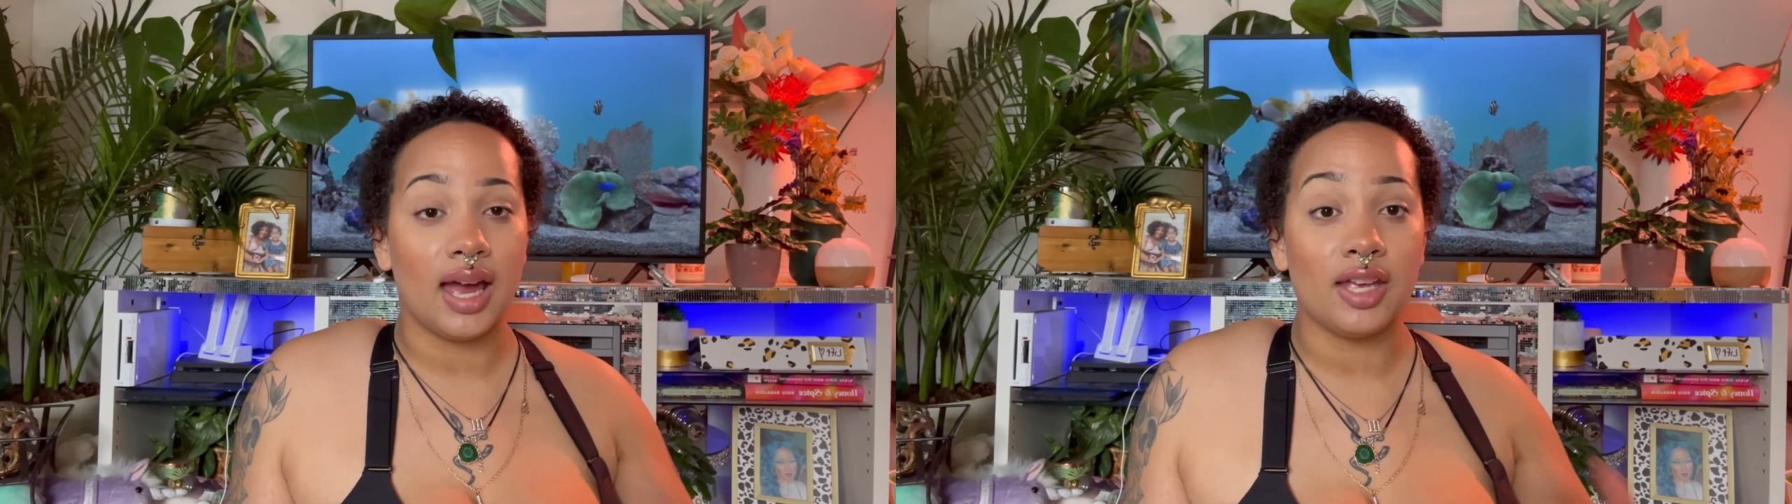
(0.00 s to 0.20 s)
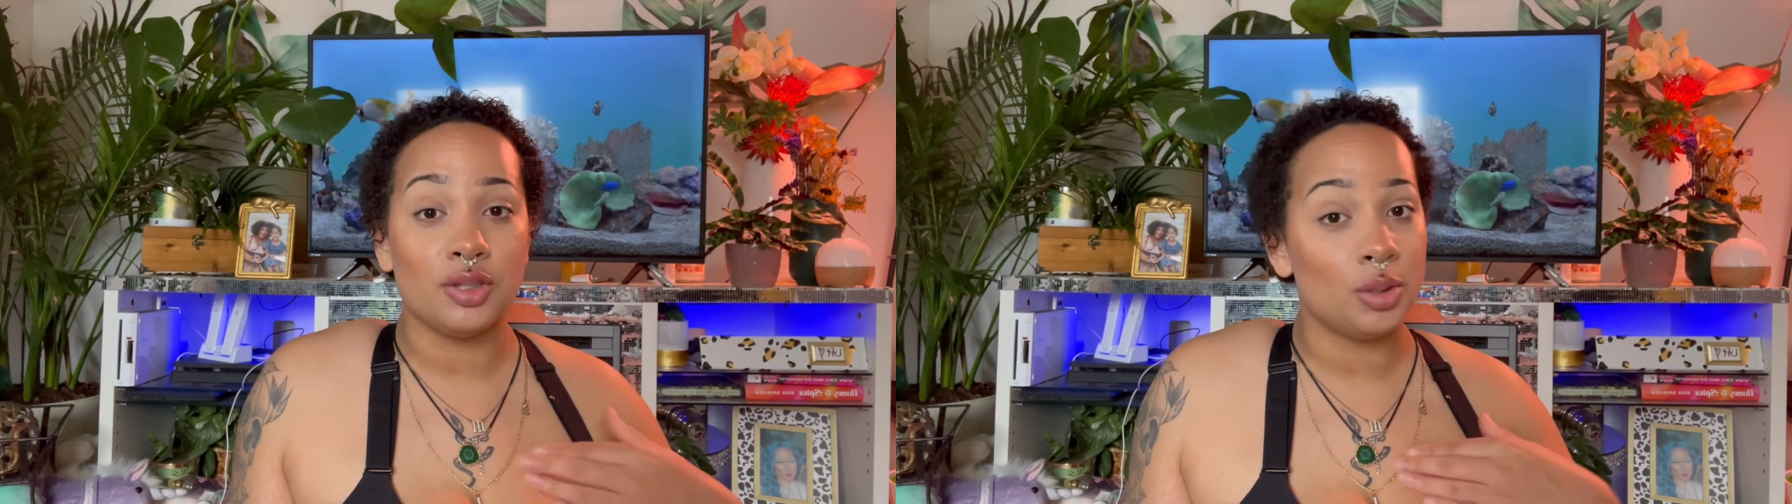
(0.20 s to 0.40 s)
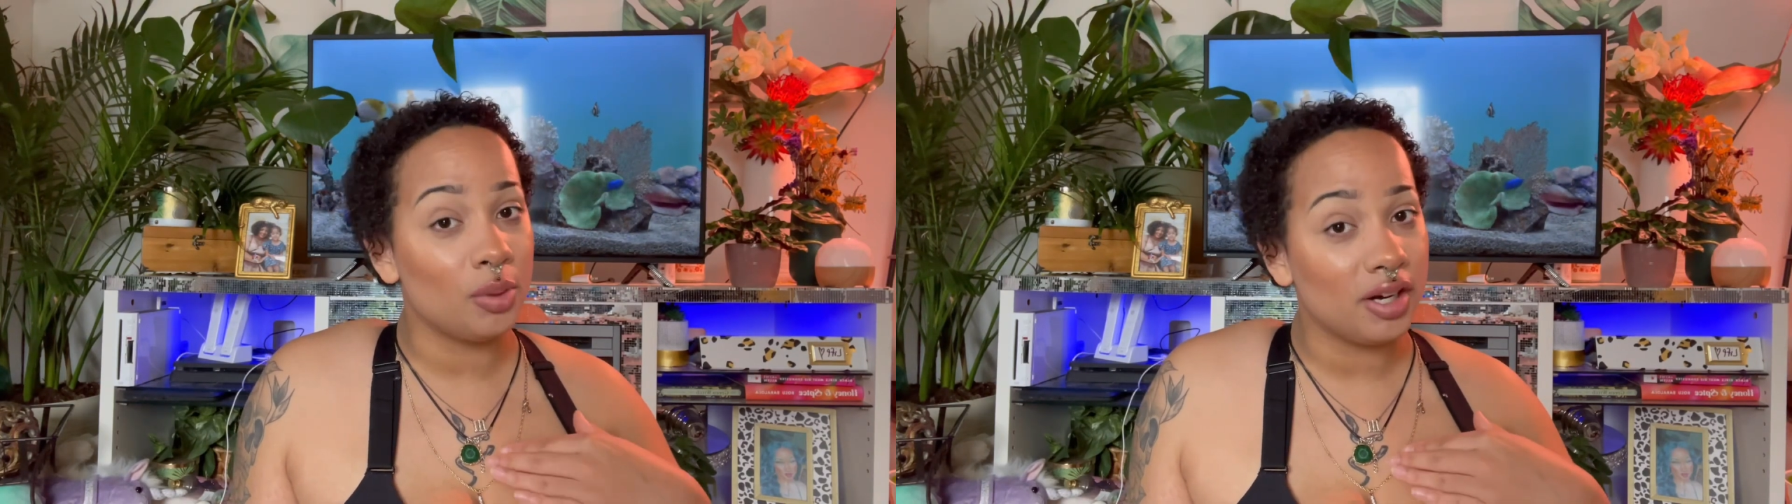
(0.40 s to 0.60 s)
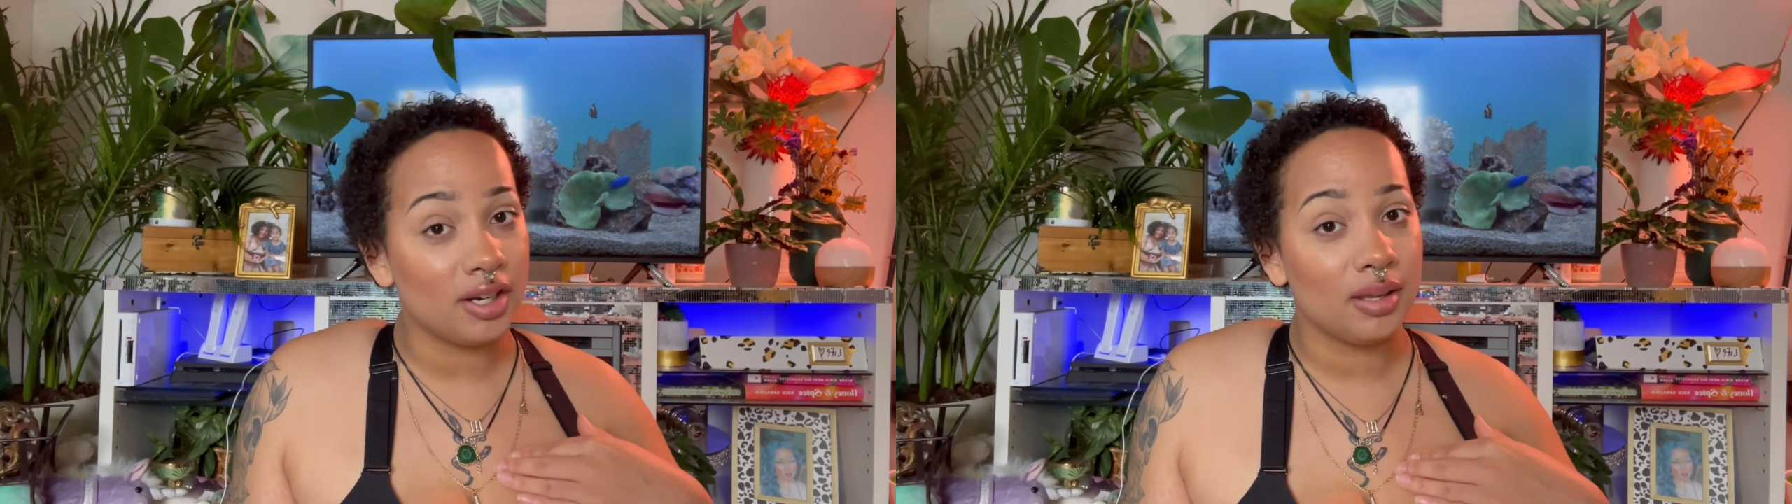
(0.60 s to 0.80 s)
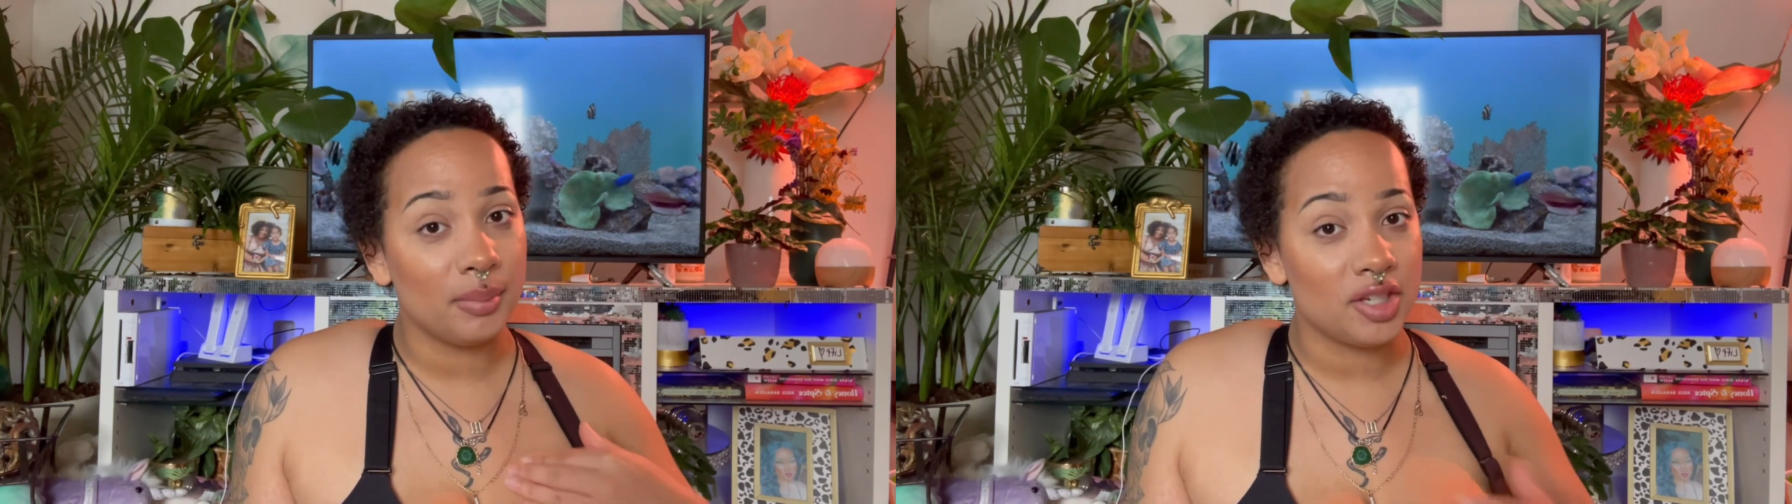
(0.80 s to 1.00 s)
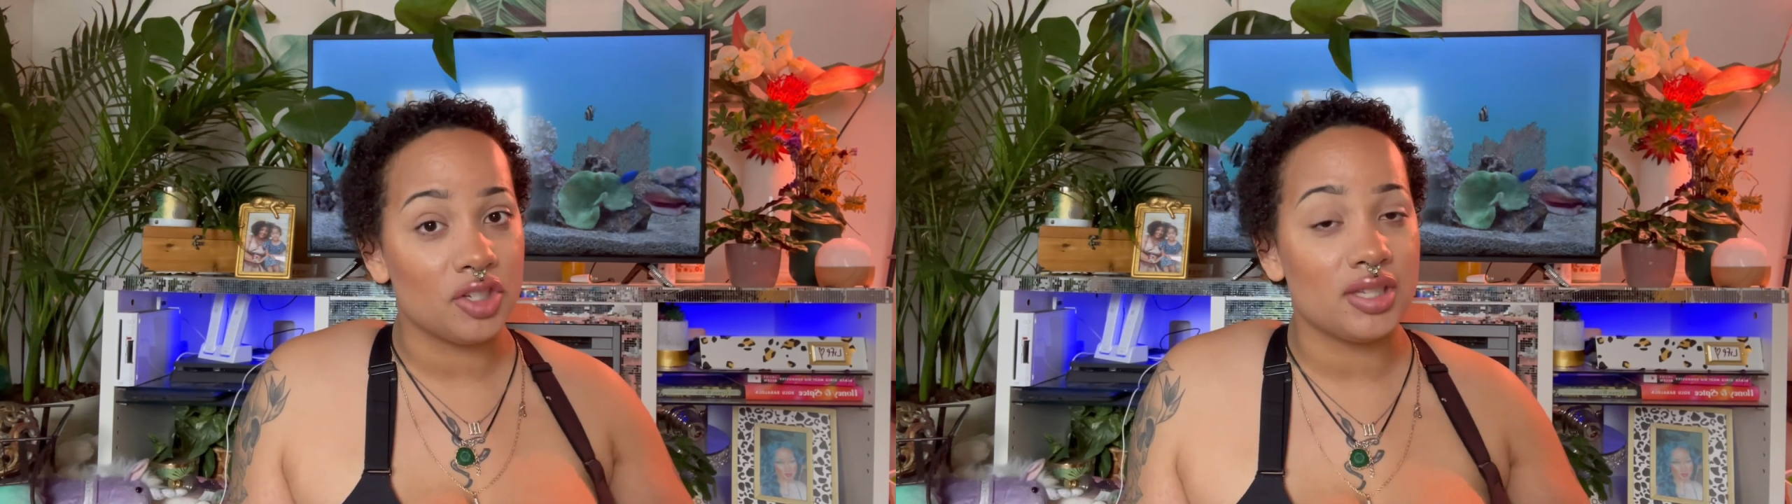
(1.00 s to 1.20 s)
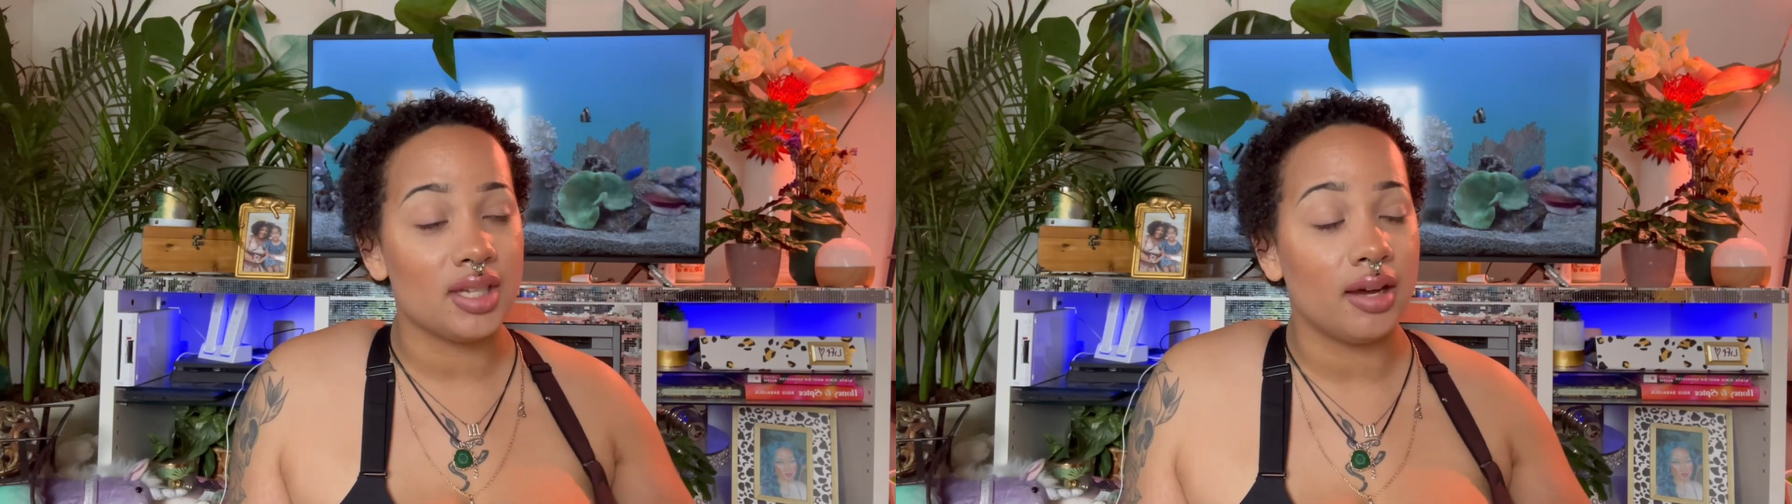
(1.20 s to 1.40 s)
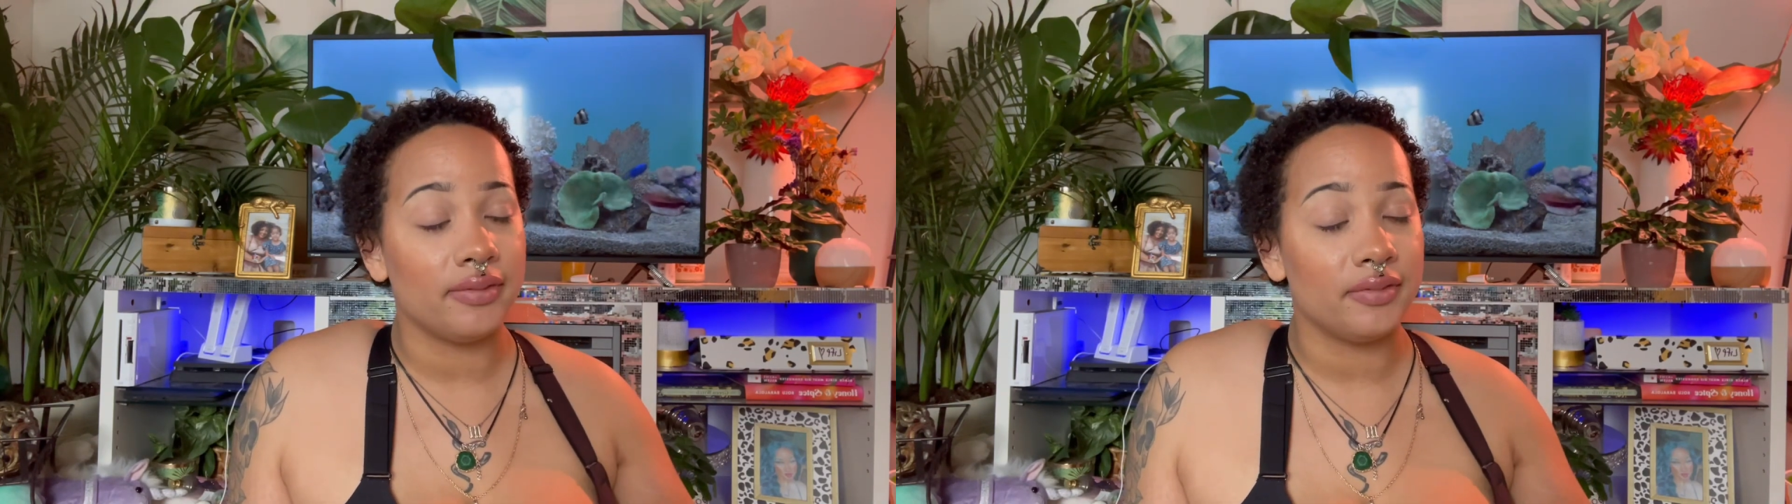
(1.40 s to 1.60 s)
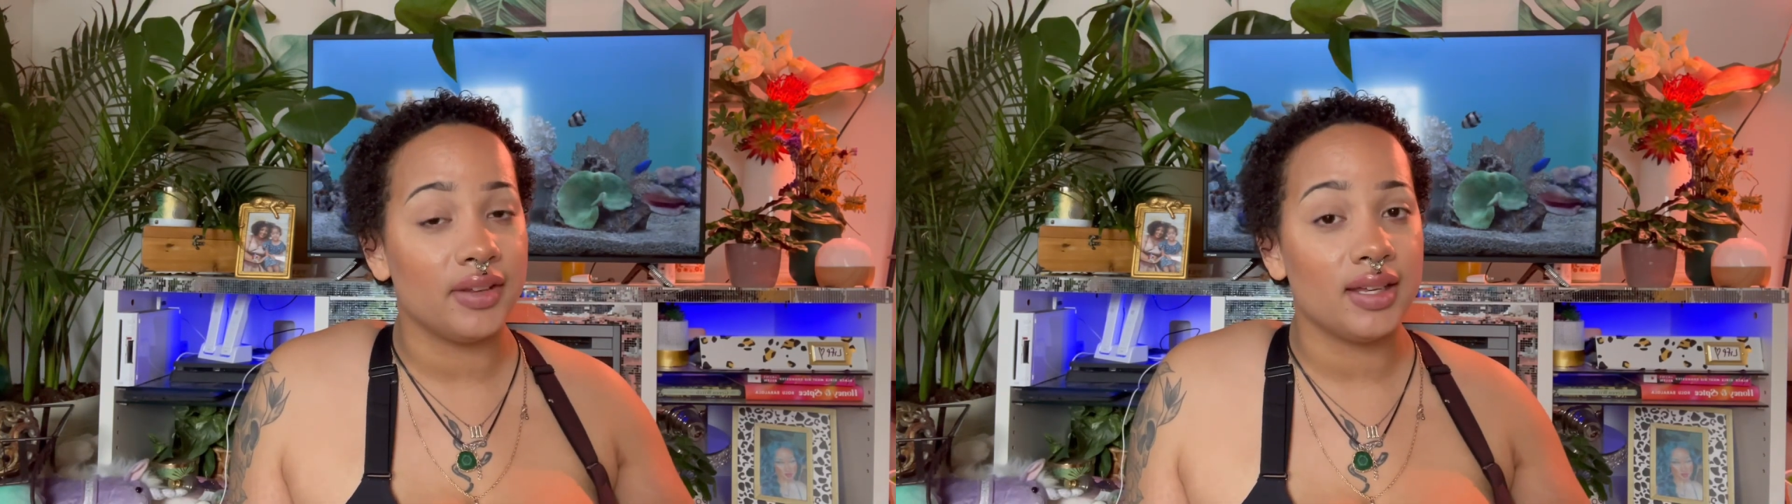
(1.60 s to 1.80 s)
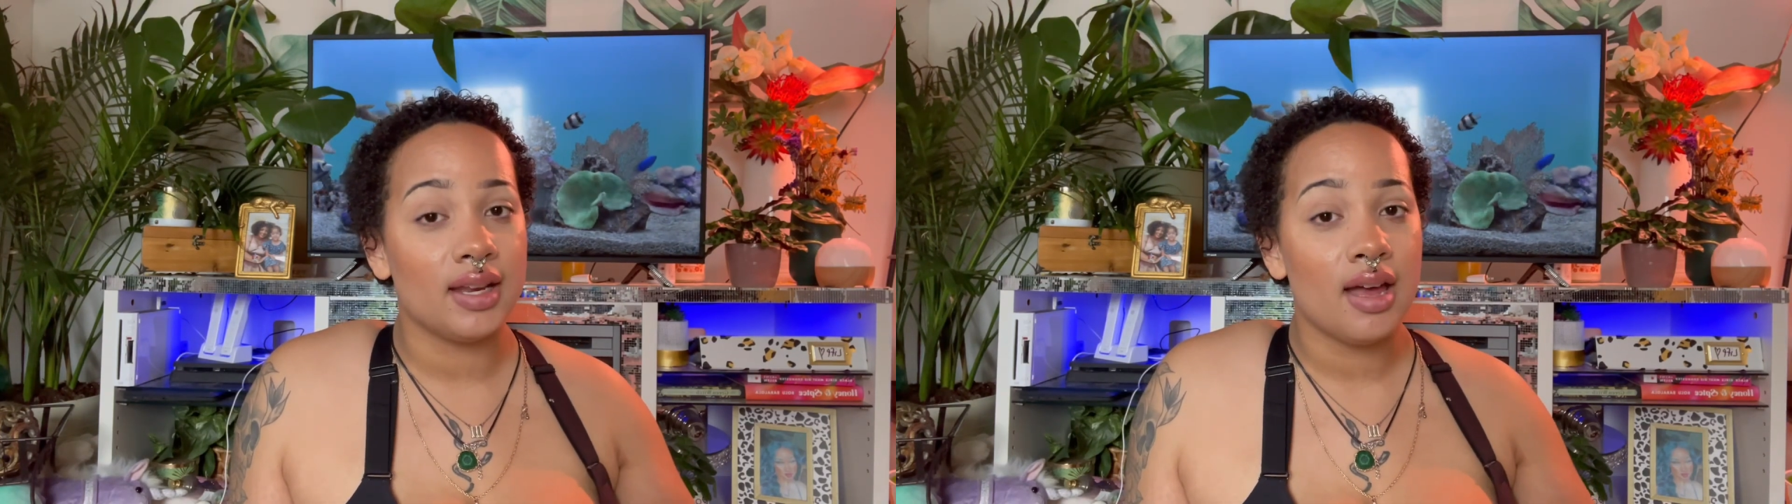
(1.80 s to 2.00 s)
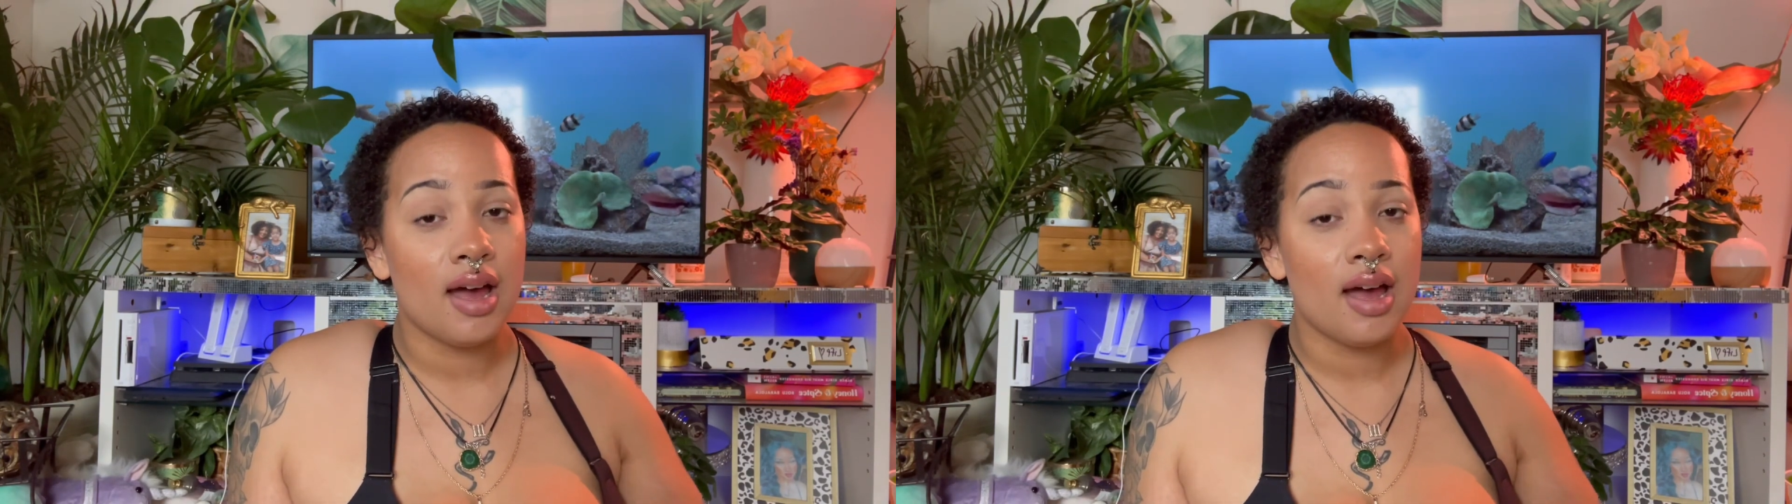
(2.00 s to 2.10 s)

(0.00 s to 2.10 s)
I do earn commissions off of it,